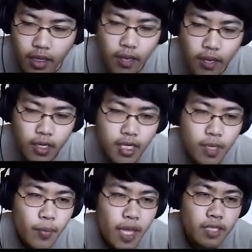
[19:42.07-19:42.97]
I want to
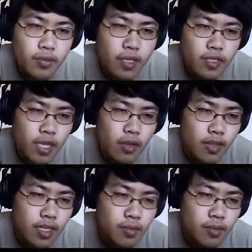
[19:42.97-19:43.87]
keep Maxwell as
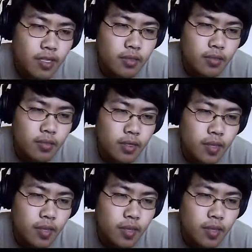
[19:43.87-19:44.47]
healthy as possible,